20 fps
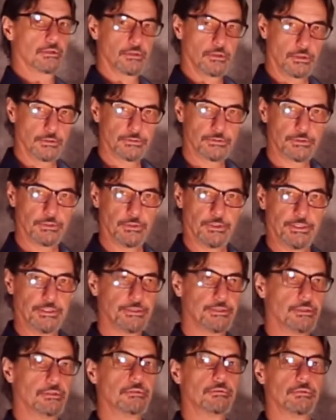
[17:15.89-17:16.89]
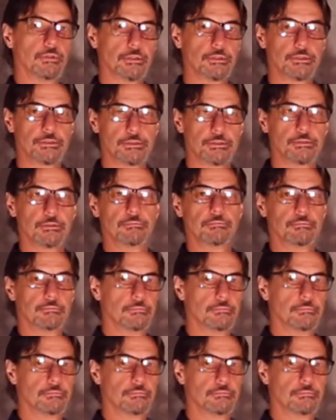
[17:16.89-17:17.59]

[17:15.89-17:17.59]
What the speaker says: constellation, which